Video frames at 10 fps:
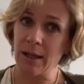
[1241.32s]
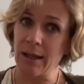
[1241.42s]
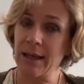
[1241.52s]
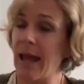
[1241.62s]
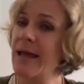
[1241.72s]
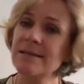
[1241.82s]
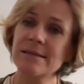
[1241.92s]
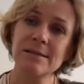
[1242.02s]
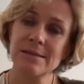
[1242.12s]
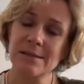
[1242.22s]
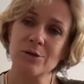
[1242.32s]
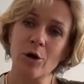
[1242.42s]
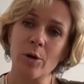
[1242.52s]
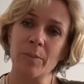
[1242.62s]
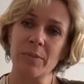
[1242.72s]
It has to
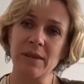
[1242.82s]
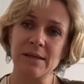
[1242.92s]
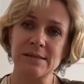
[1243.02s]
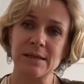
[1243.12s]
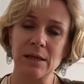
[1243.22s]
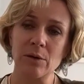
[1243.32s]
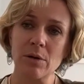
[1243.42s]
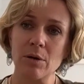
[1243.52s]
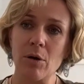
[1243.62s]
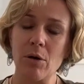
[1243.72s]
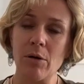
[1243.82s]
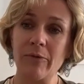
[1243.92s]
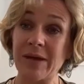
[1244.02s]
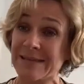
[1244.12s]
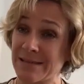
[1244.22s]
stop this era
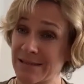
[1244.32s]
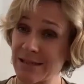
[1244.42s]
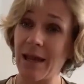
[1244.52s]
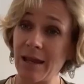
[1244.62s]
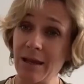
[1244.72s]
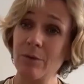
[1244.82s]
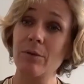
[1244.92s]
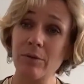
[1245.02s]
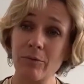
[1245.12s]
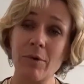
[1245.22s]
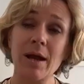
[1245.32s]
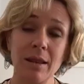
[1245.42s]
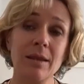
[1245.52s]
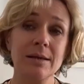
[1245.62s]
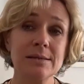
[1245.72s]
of saying all the right
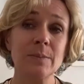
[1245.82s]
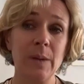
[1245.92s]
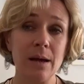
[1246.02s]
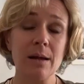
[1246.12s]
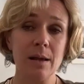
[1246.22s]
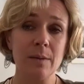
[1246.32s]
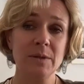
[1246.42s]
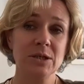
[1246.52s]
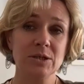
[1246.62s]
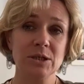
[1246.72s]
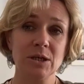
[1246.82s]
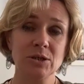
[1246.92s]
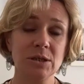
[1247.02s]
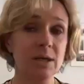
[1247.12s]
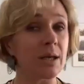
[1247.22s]
things about climate change action.